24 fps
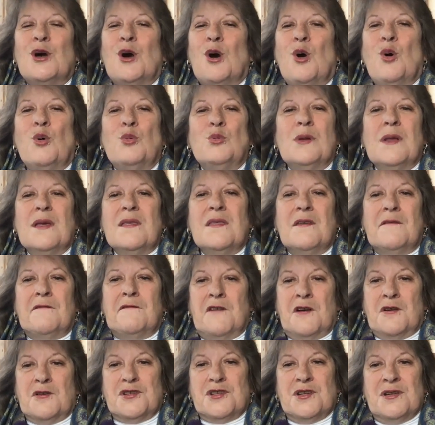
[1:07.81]
Only the
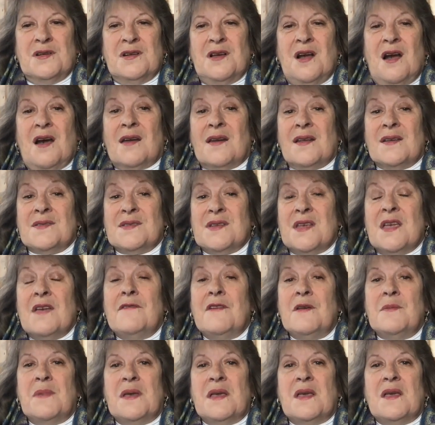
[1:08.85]
function God has
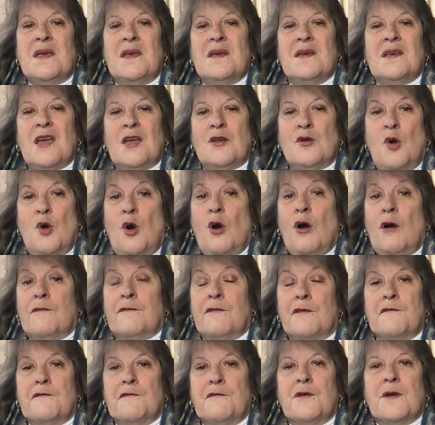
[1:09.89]
given me can
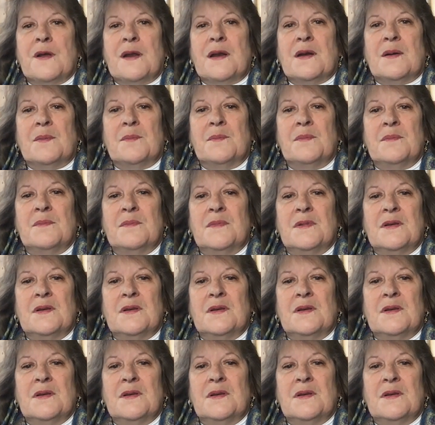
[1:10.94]
offer freedom.